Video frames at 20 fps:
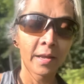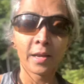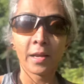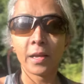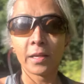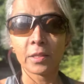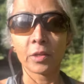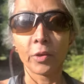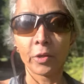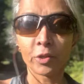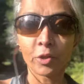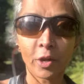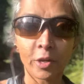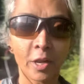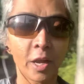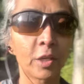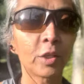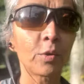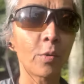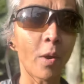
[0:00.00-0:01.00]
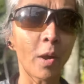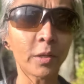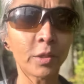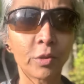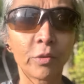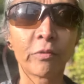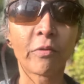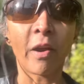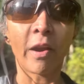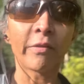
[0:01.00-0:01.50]
So I try not to walk too
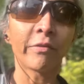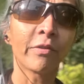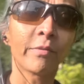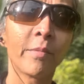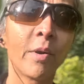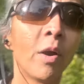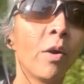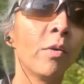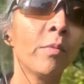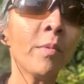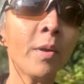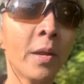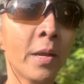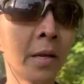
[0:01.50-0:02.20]
far from home.